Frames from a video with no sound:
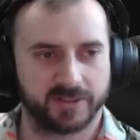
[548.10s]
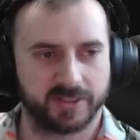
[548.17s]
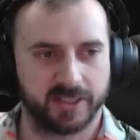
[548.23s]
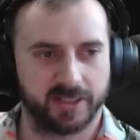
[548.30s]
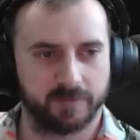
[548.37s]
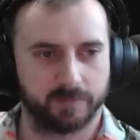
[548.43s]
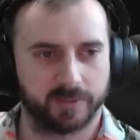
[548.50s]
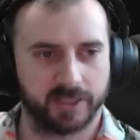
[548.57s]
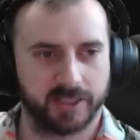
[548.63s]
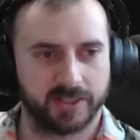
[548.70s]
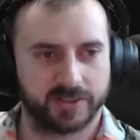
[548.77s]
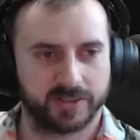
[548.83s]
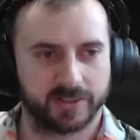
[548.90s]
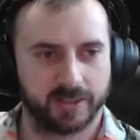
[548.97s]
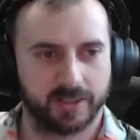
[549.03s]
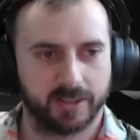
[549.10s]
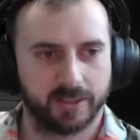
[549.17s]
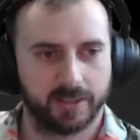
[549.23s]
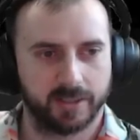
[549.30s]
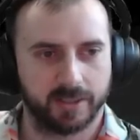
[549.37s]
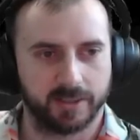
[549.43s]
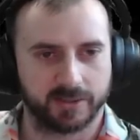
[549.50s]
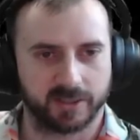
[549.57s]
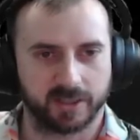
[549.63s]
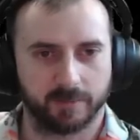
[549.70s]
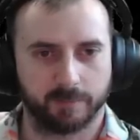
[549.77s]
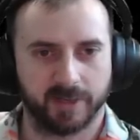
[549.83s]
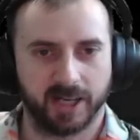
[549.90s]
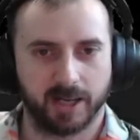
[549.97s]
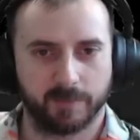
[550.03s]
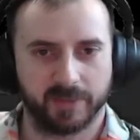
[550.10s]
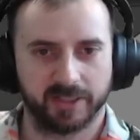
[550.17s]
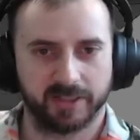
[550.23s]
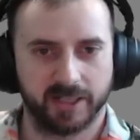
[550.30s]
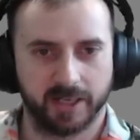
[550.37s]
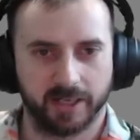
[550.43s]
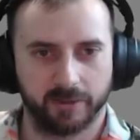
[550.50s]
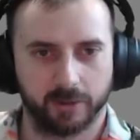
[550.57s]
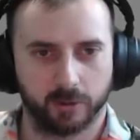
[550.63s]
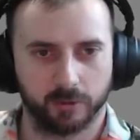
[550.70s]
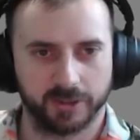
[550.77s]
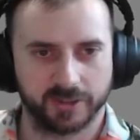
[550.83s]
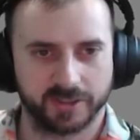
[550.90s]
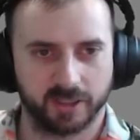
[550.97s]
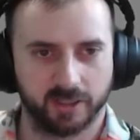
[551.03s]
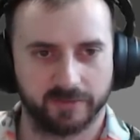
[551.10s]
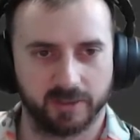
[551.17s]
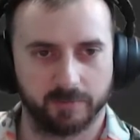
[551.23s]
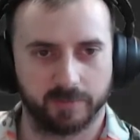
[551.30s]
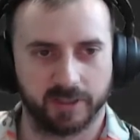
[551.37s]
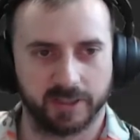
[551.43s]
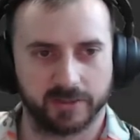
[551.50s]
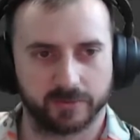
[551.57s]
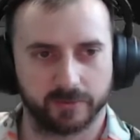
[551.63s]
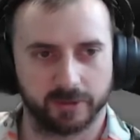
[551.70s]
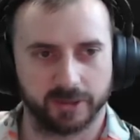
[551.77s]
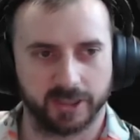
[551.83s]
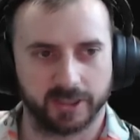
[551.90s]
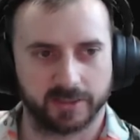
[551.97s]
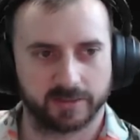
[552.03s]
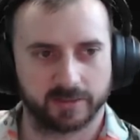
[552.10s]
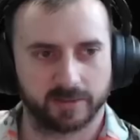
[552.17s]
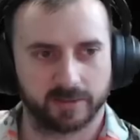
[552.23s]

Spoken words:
thing in place, it's gonna pop in there and hold itself in place real nice.